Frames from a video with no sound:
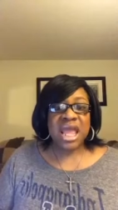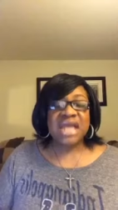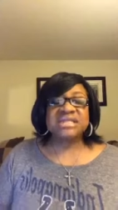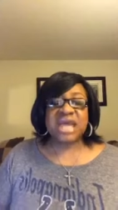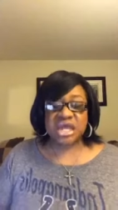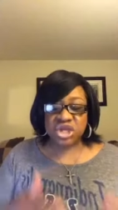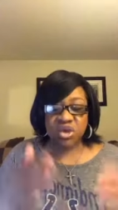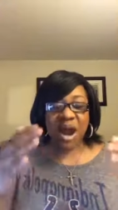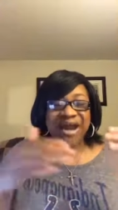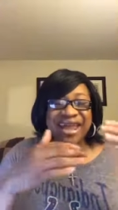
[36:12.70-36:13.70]
He said,
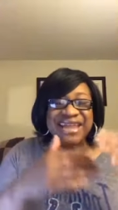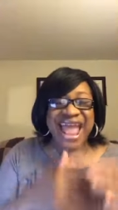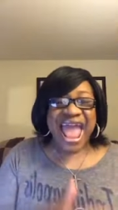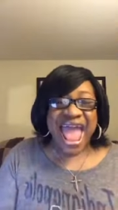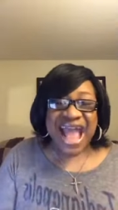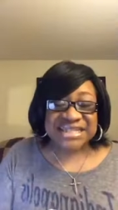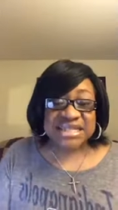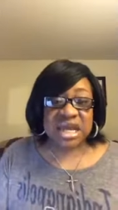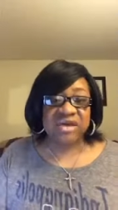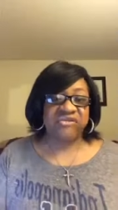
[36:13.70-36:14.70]
you are an
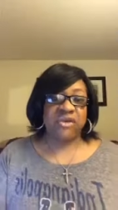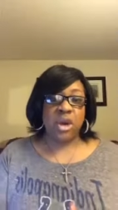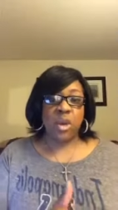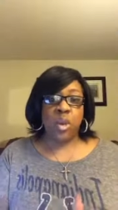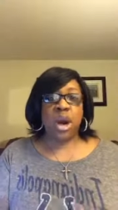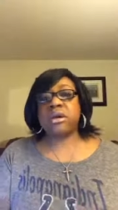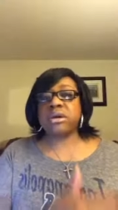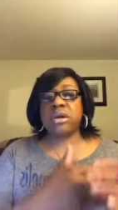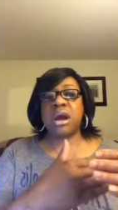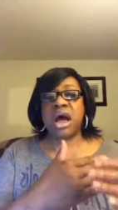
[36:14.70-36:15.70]
active
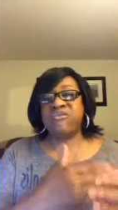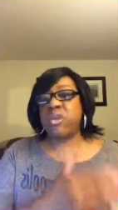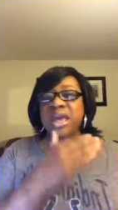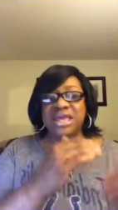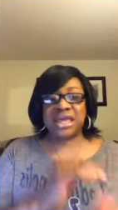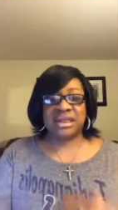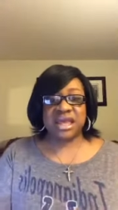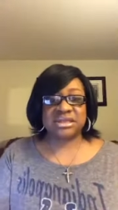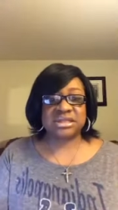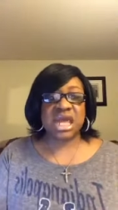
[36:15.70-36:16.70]
worker of
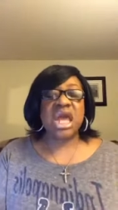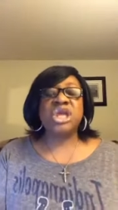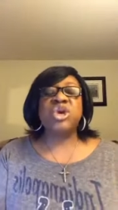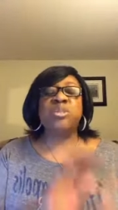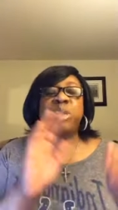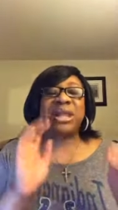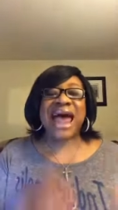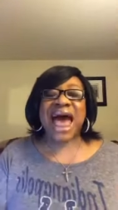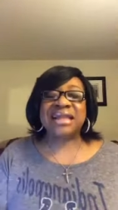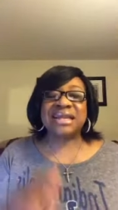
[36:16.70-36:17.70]
wickedness. You
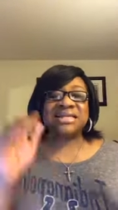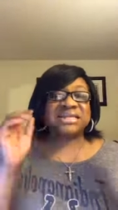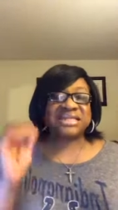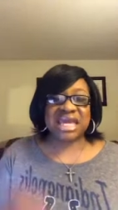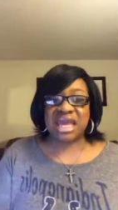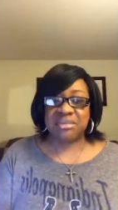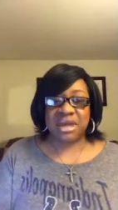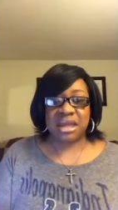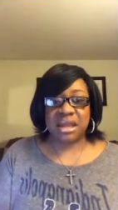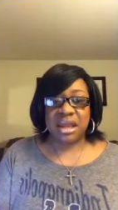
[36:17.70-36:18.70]
plotting and
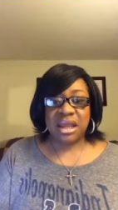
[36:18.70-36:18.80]
scheming.